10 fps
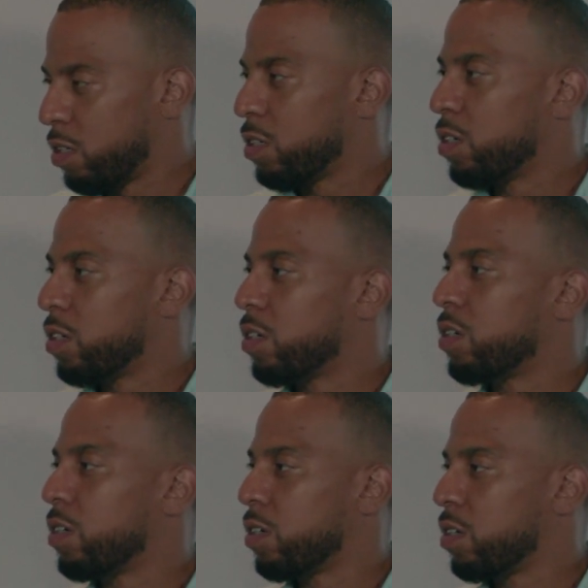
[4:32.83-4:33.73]

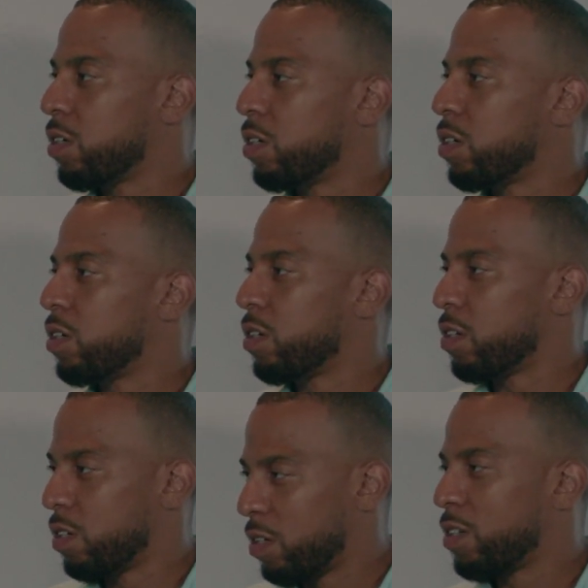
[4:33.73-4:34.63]

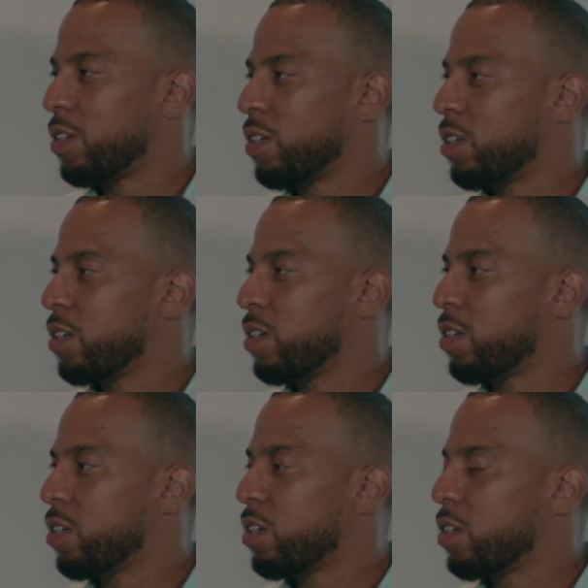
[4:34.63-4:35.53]

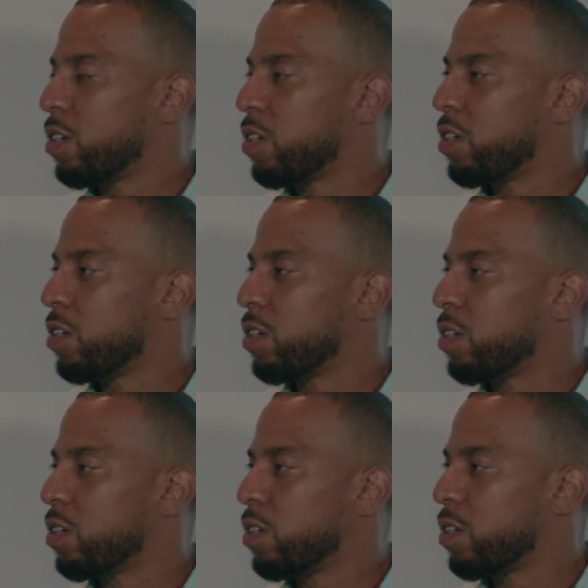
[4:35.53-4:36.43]

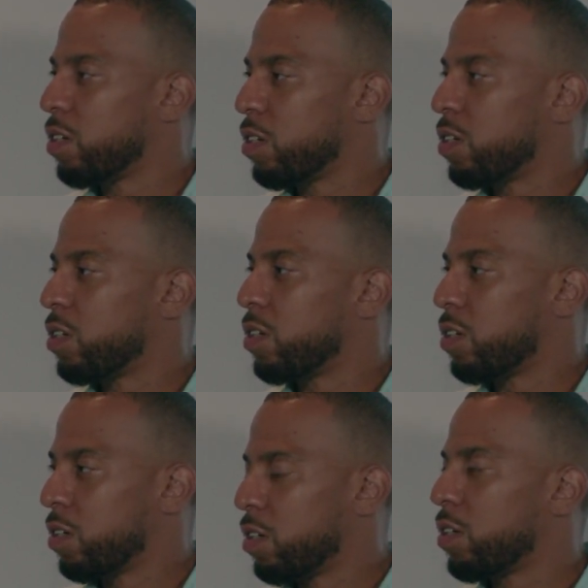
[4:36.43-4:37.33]

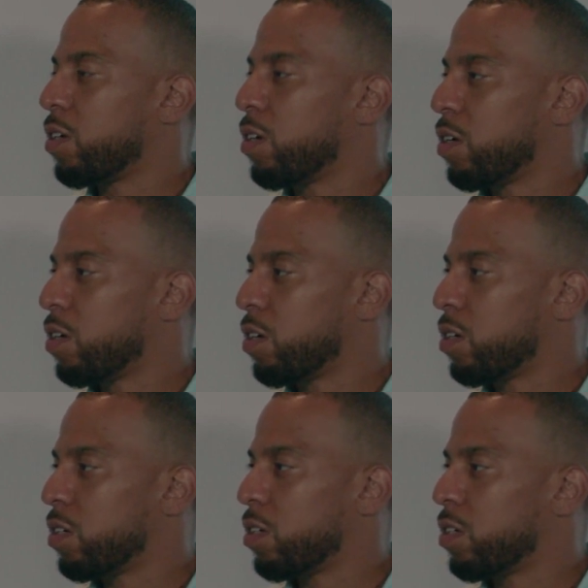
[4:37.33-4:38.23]
(not speaking)